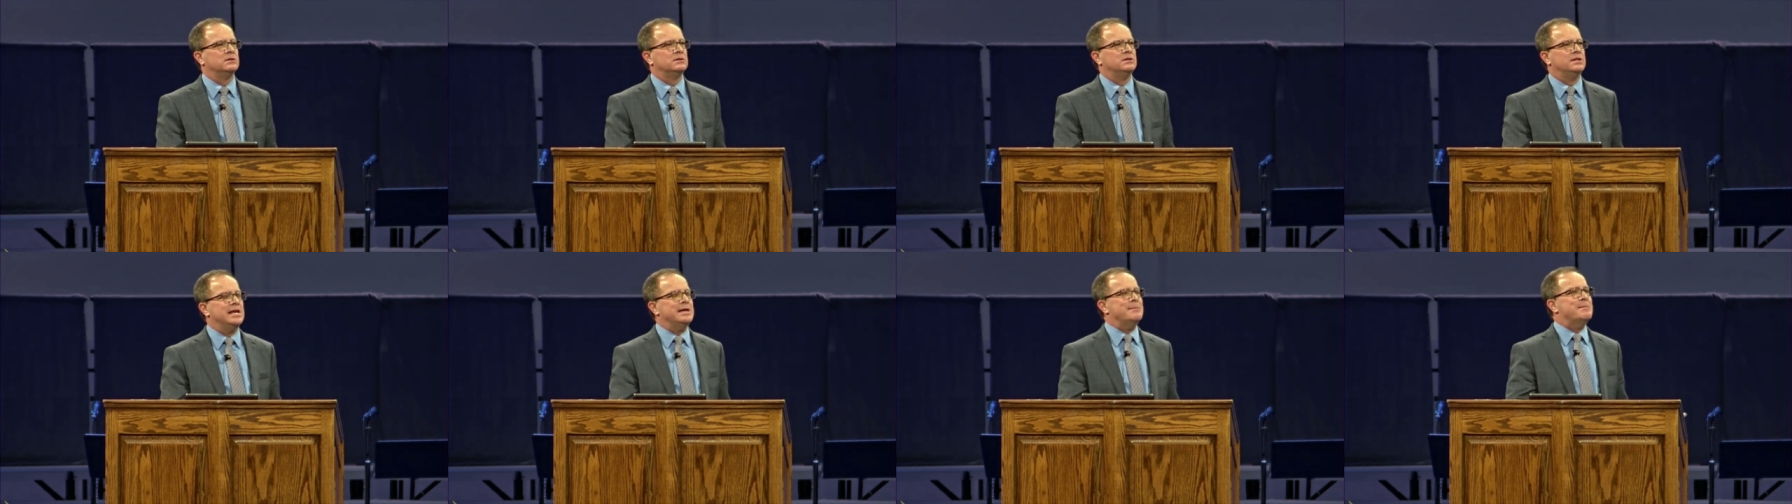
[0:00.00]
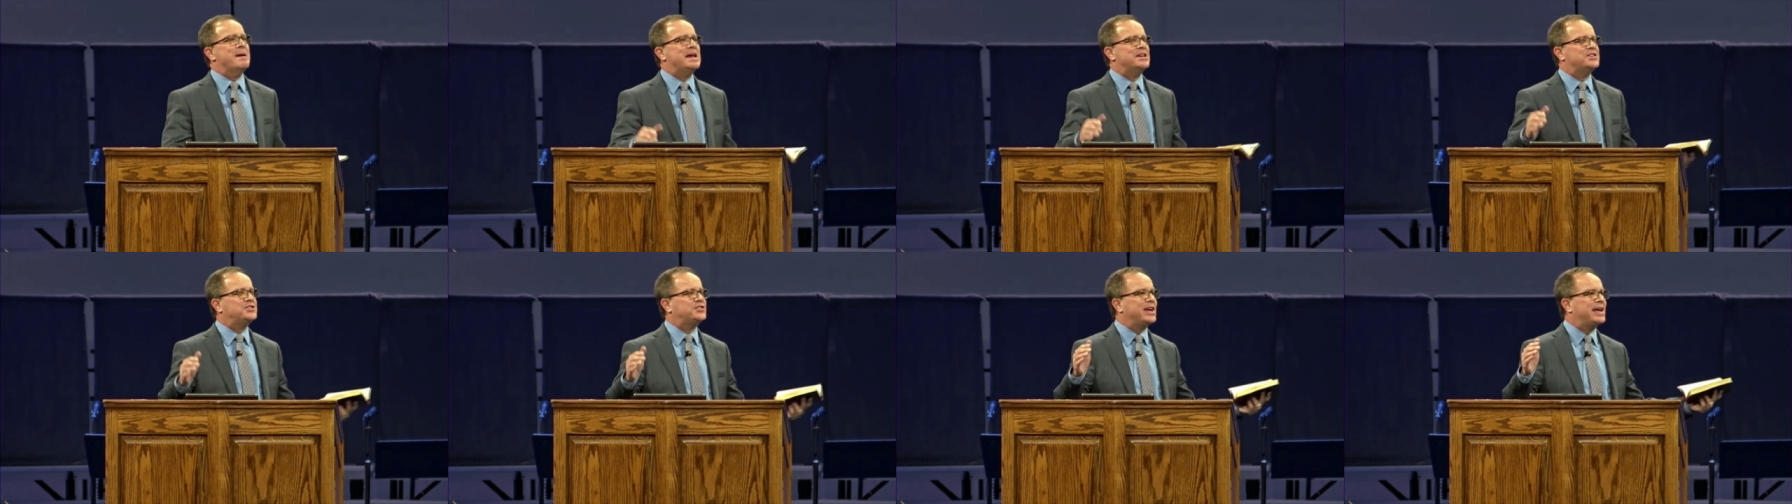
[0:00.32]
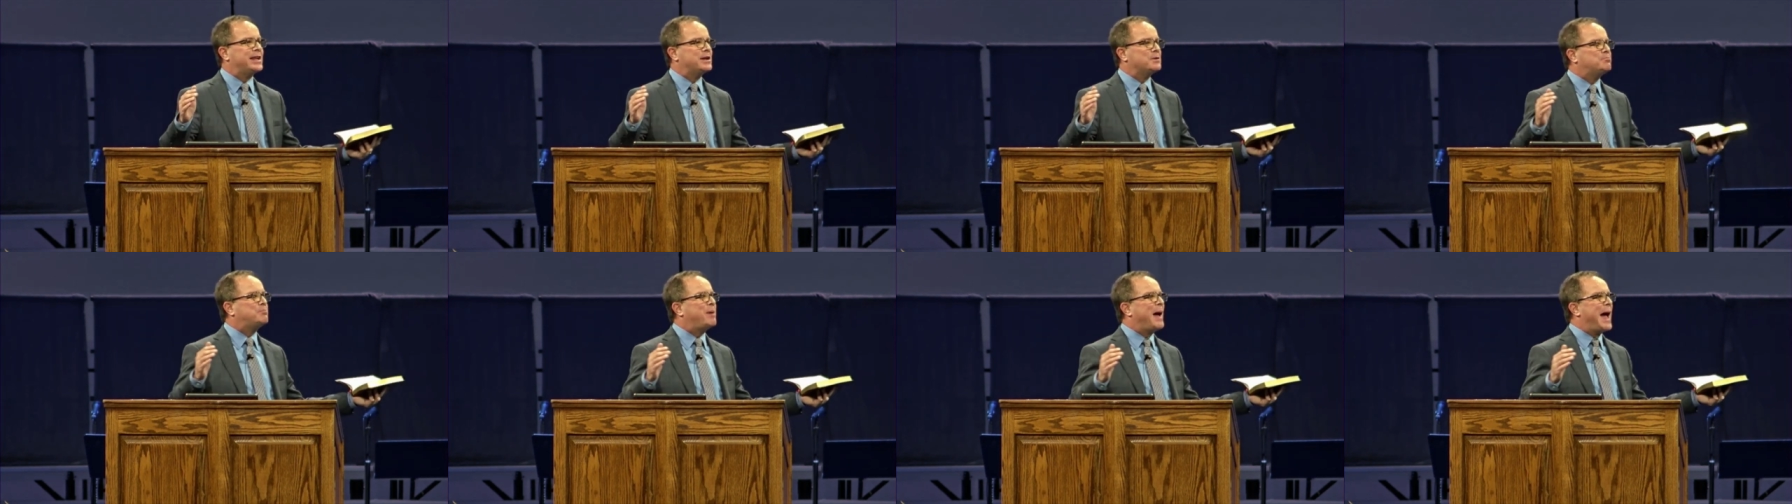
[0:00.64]
He may say
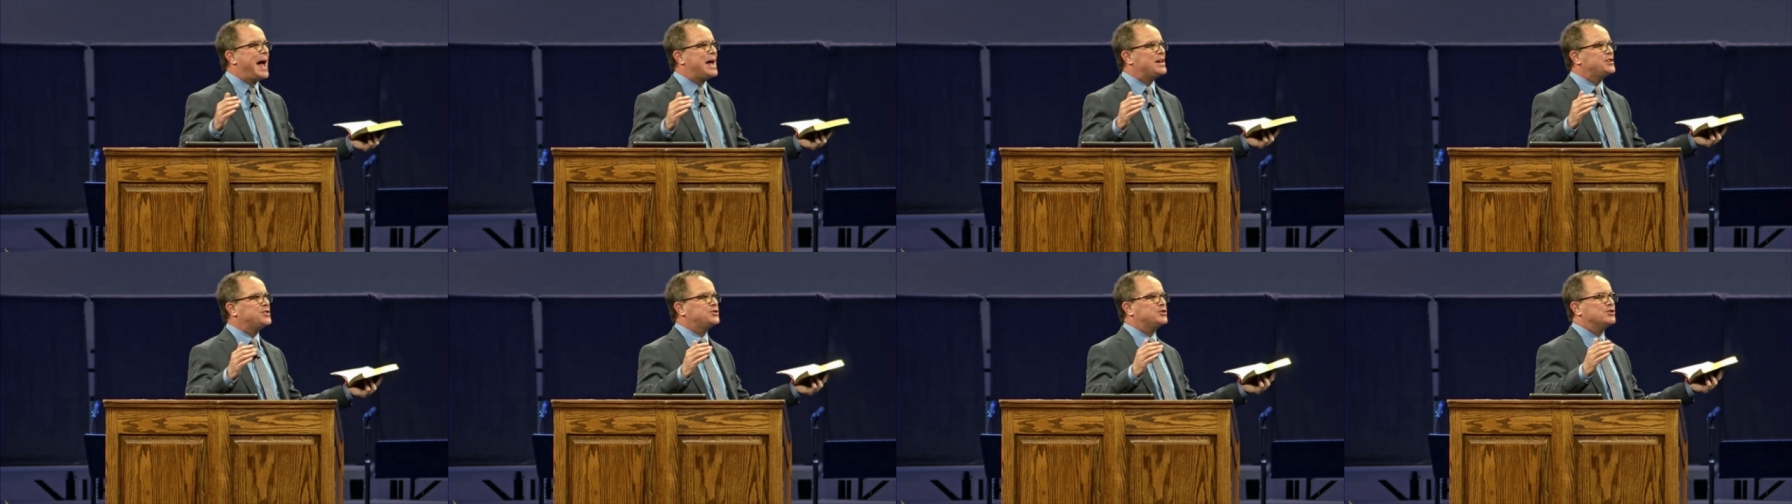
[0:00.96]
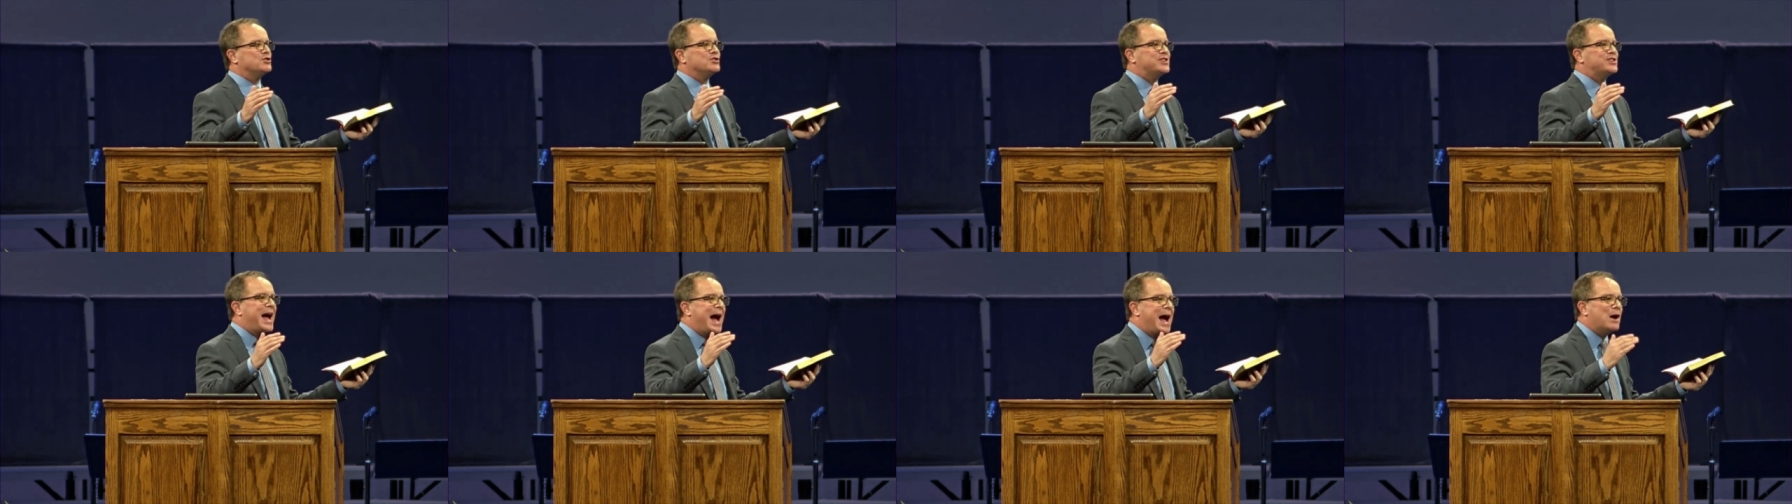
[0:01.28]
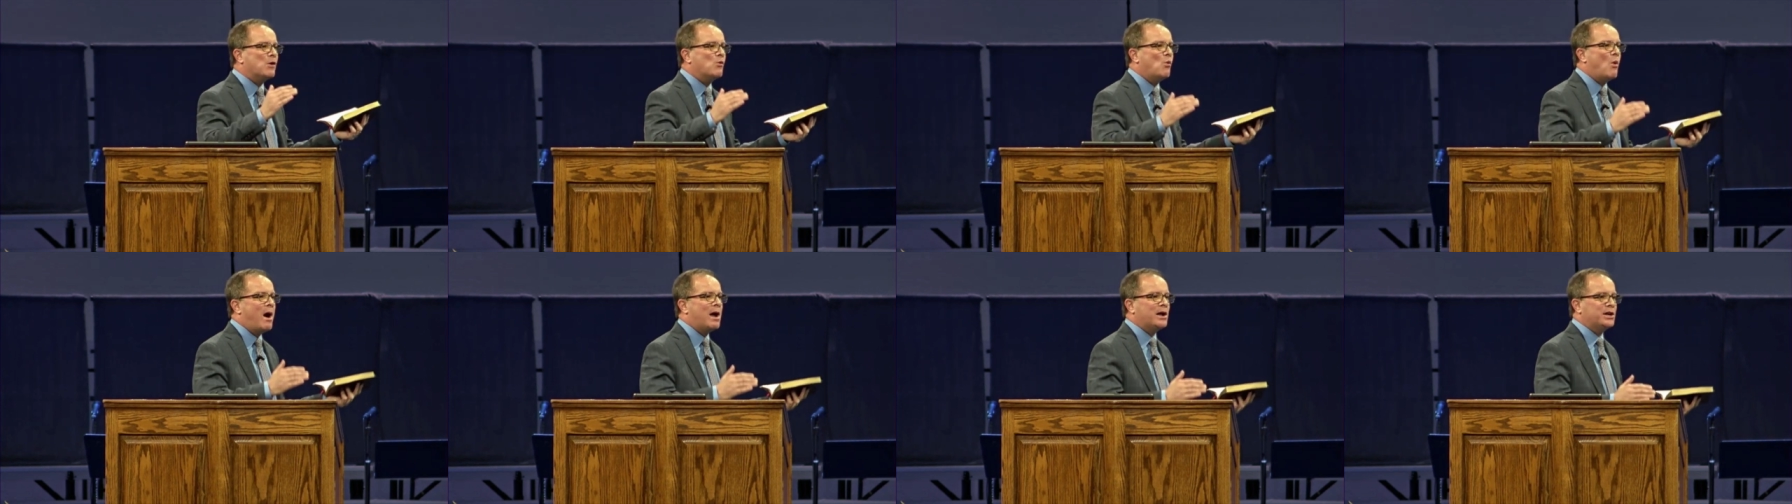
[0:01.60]
to pastors, I
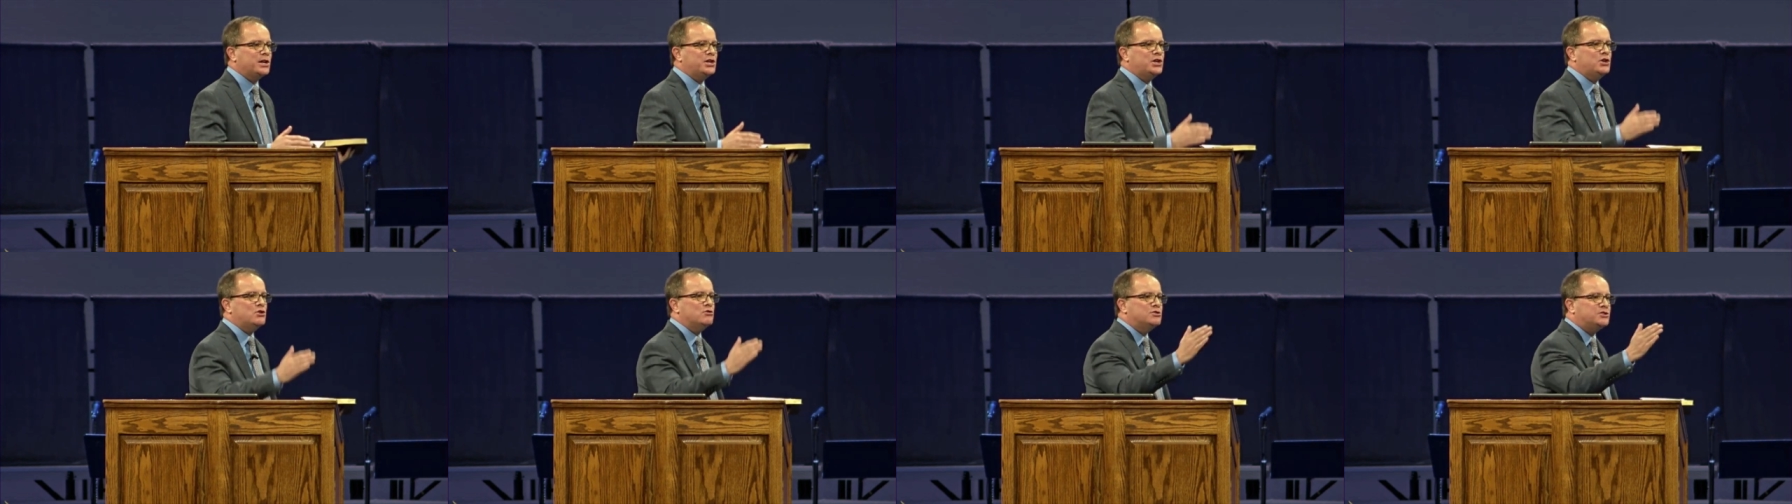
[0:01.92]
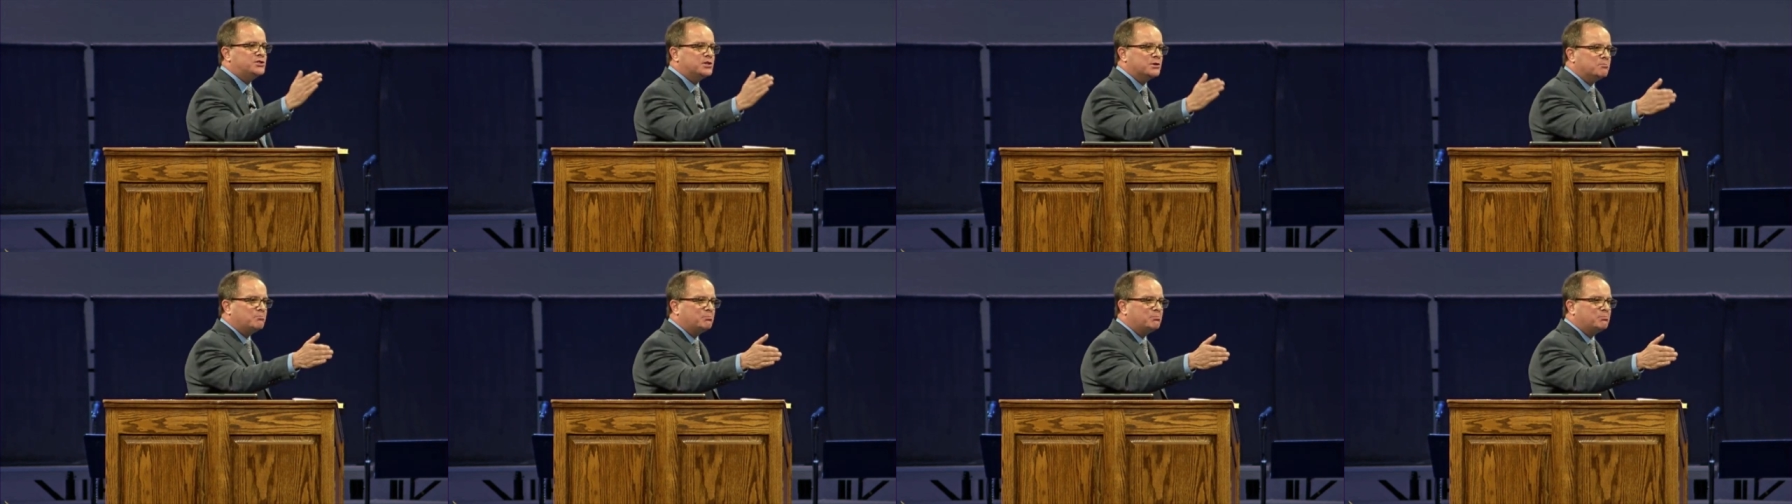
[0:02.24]
want you to